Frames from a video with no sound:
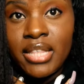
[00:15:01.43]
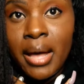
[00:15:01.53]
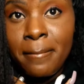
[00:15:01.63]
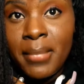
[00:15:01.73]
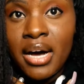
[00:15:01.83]

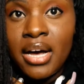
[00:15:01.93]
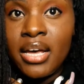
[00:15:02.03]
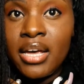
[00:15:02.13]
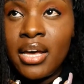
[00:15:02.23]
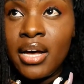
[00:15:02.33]
that
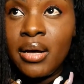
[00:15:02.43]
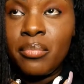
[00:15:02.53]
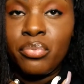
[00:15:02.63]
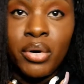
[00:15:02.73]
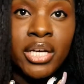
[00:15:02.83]
my uh,
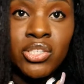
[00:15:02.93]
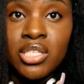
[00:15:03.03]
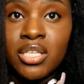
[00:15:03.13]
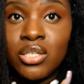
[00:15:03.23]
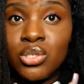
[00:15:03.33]
brain
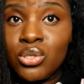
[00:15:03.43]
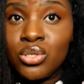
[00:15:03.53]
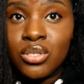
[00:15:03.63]
just gets used